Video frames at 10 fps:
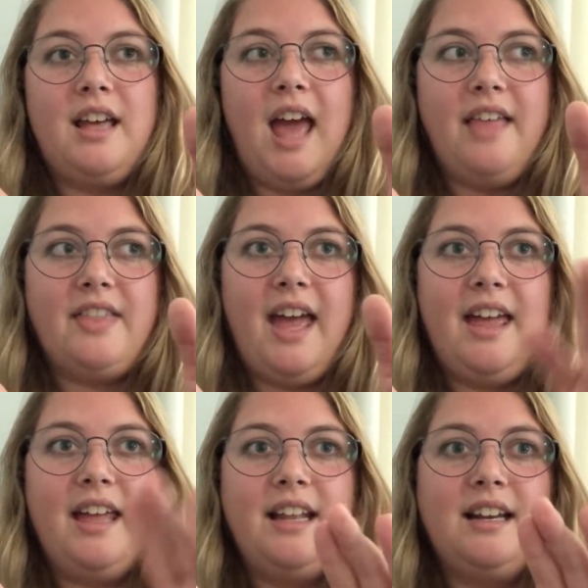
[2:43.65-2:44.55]
and
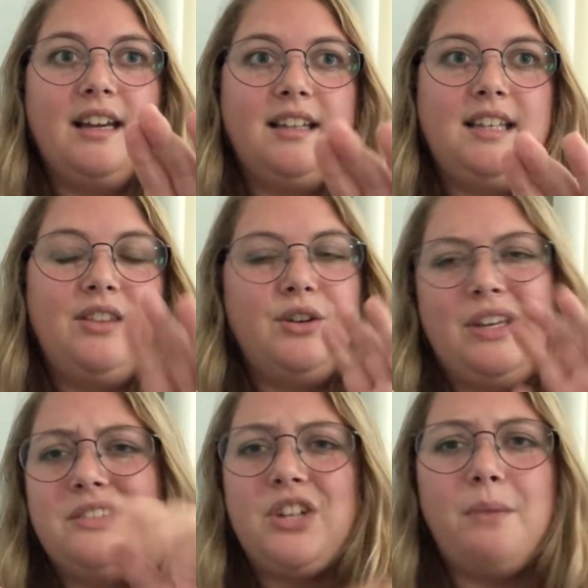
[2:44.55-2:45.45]
then either you
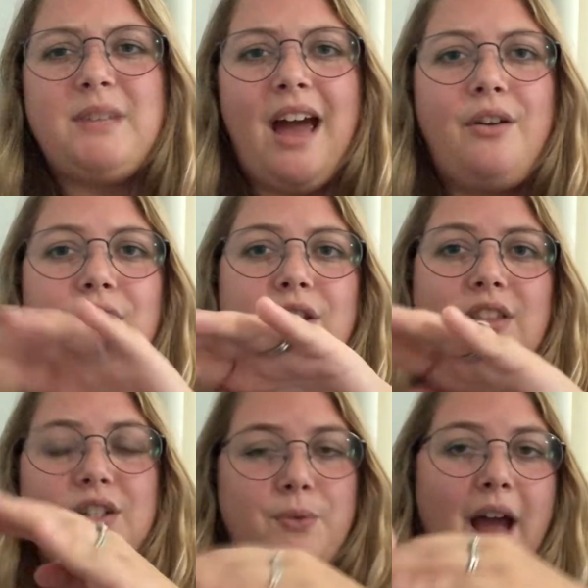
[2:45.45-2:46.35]
can jump down or
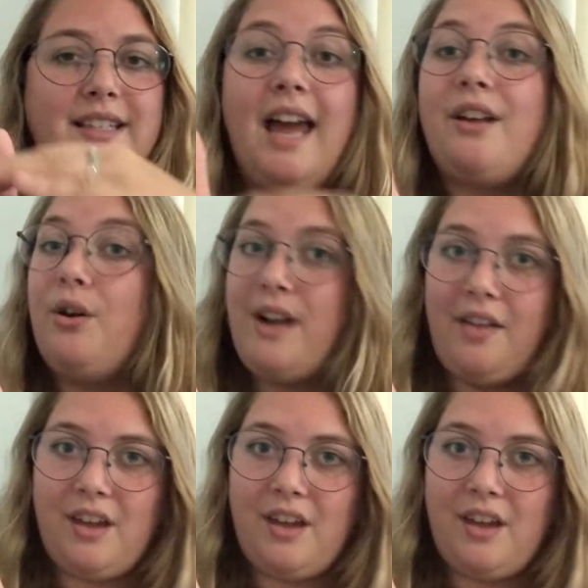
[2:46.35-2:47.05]
there's rocks that go down the